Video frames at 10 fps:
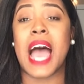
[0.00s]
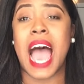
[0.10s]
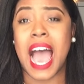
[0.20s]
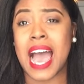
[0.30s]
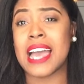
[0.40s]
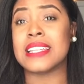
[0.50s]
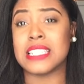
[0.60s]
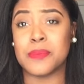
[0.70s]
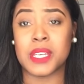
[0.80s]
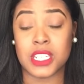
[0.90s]
I
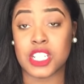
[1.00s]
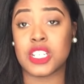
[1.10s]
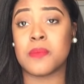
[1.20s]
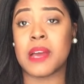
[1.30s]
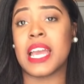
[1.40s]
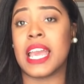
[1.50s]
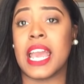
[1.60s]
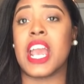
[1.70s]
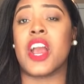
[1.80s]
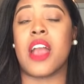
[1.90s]
deep condition my
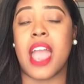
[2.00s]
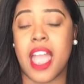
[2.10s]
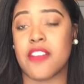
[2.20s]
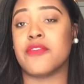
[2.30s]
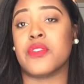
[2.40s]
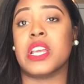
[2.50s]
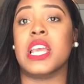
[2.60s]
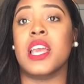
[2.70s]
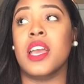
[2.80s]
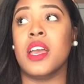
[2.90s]
hair
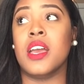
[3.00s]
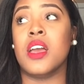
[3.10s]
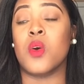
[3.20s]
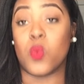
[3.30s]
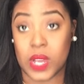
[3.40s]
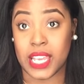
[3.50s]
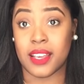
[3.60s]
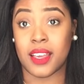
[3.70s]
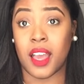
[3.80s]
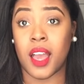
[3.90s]
every
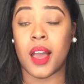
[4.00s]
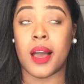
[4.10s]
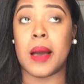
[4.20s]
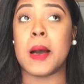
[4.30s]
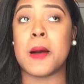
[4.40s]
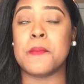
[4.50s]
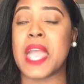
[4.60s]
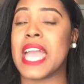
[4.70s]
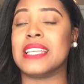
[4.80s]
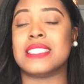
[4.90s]
week.
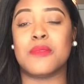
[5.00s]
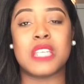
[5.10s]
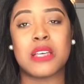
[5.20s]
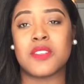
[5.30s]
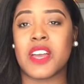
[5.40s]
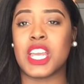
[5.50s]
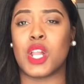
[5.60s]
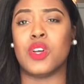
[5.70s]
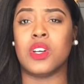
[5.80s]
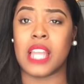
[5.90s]
And sometimes if I get a
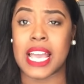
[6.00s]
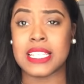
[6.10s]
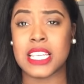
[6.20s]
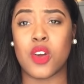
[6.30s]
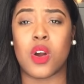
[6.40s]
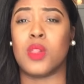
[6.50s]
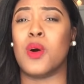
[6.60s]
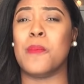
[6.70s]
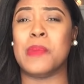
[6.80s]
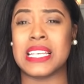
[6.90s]
little lazy or a
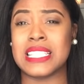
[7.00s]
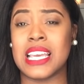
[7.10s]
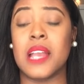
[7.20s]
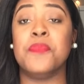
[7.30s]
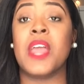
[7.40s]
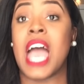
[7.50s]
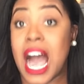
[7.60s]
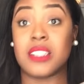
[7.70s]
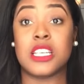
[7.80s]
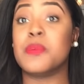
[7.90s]
little busy,
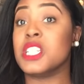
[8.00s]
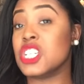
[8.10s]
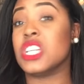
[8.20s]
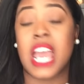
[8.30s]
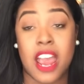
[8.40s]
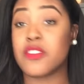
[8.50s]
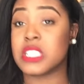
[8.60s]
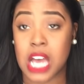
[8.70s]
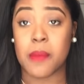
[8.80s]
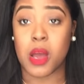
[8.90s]
I'll deep condition it every
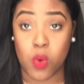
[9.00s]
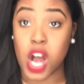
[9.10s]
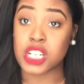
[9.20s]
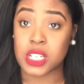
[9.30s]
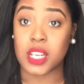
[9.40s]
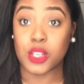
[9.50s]
time I wash it.